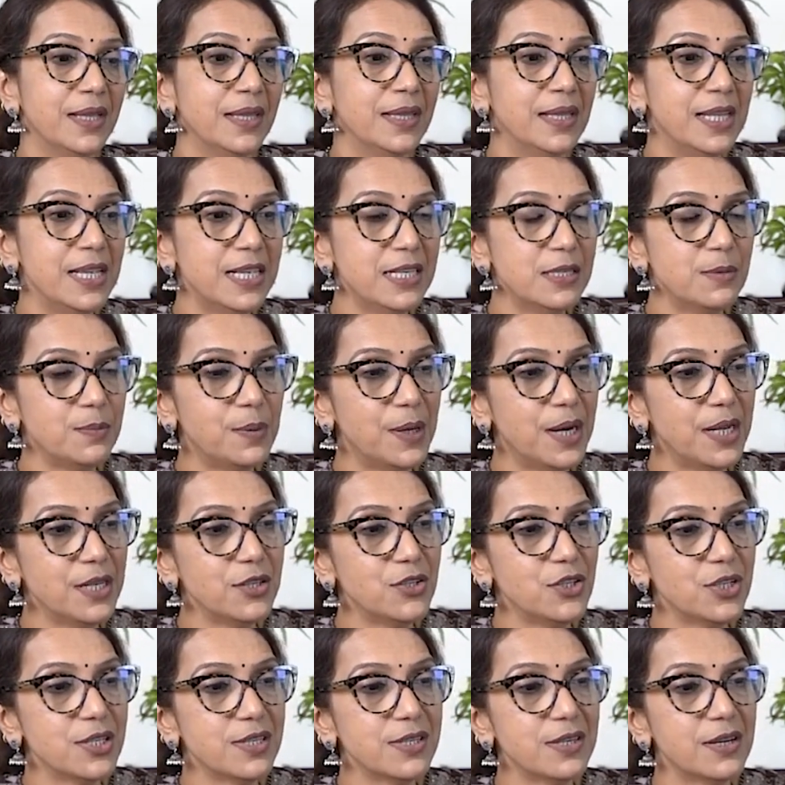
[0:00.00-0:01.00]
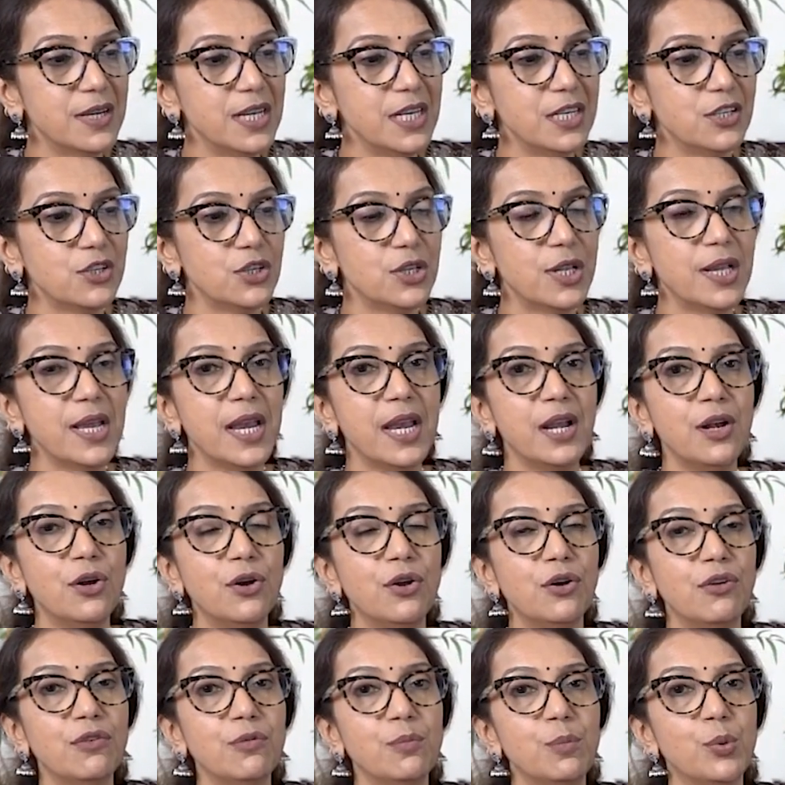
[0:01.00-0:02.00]
These branches reach the end
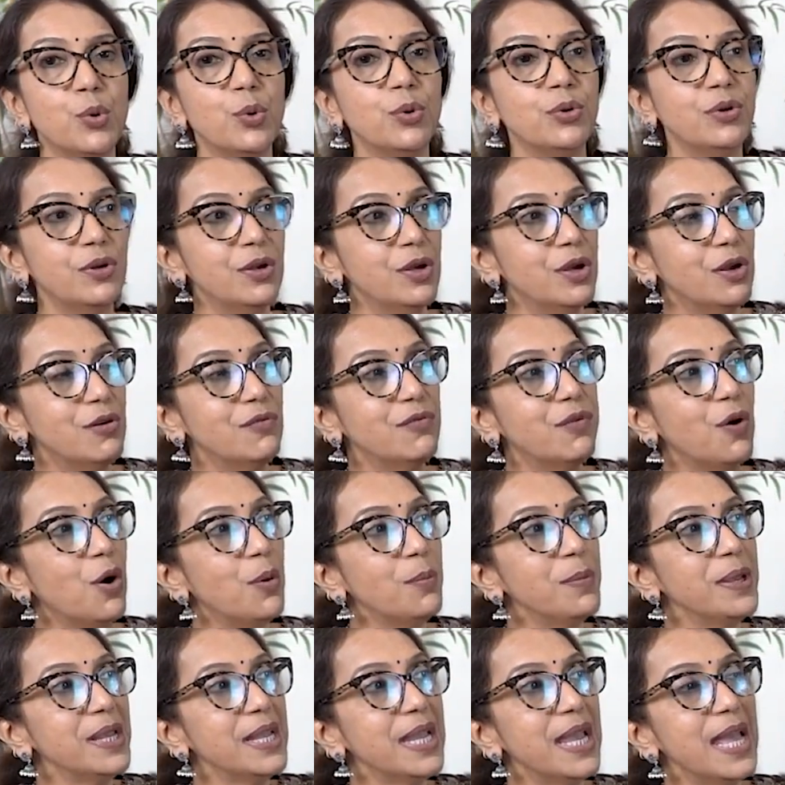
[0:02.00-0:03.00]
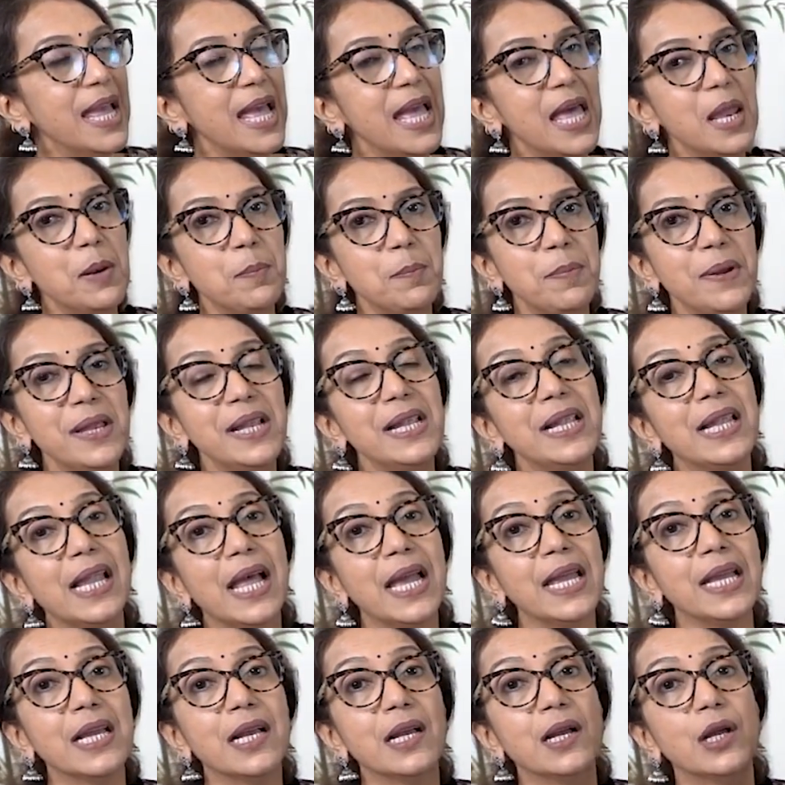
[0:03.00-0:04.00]
of bone, forming
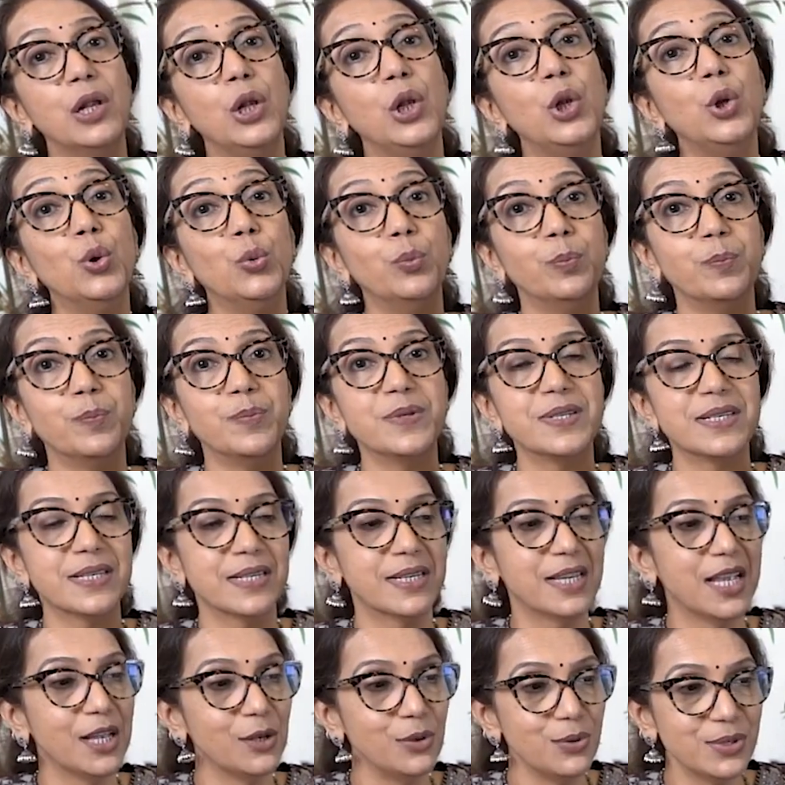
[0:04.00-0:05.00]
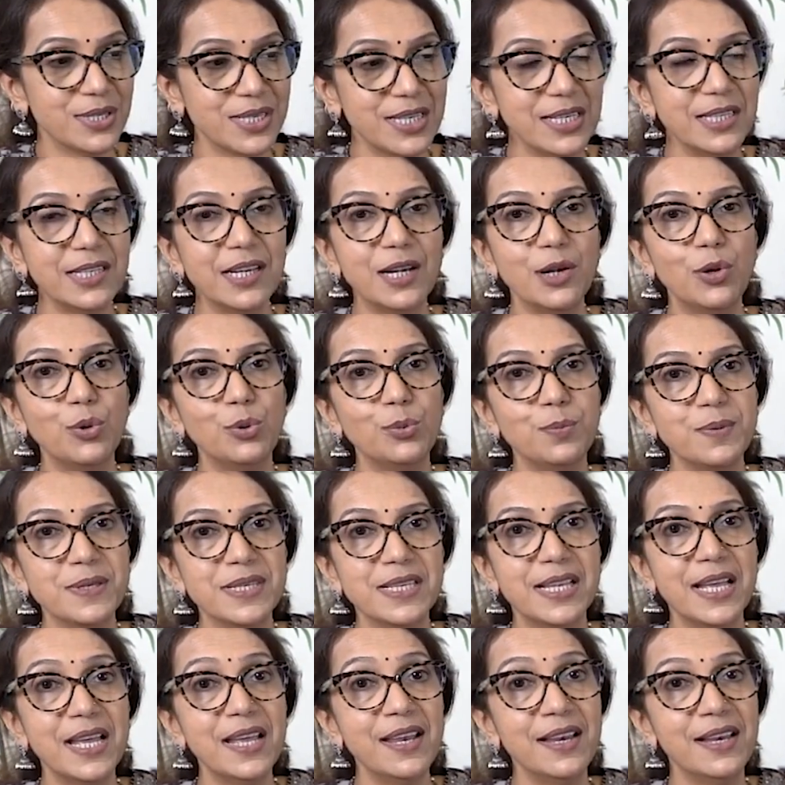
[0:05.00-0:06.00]
hairpin-like loops. Can you see the loops
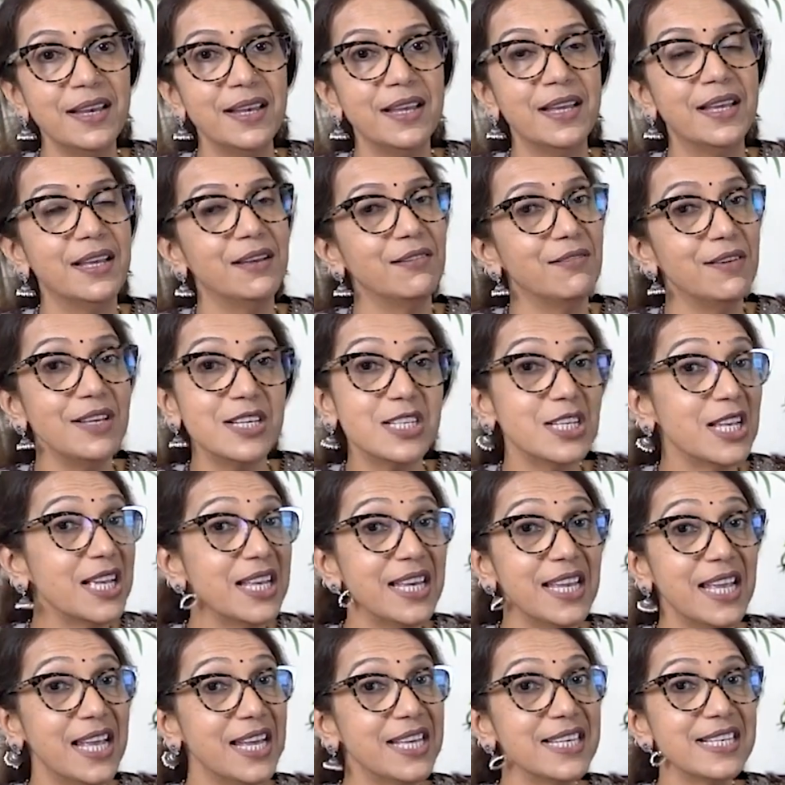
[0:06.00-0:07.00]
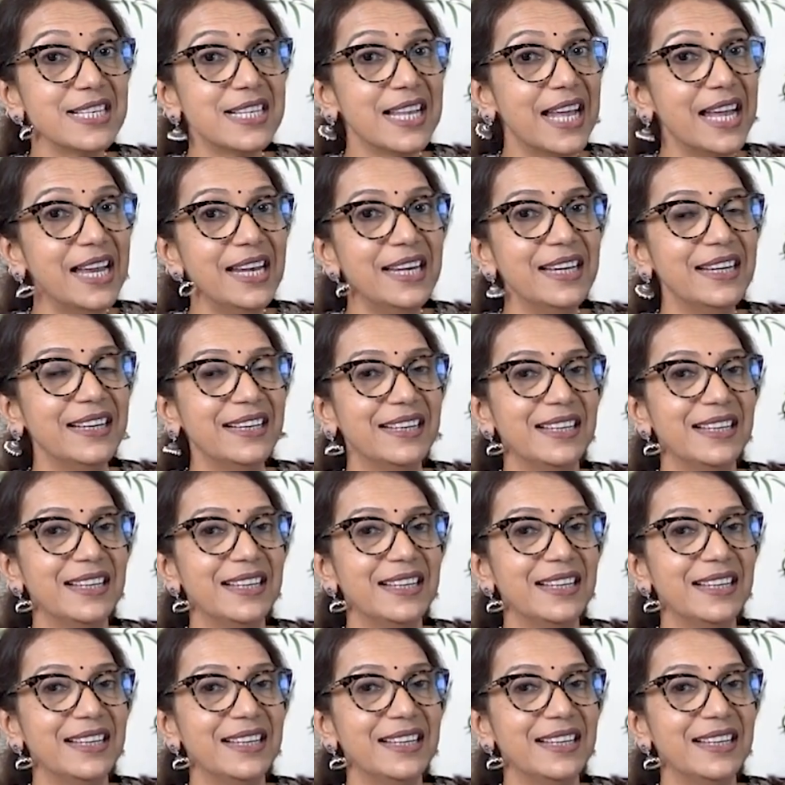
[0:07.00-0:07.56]
there? Which area is that?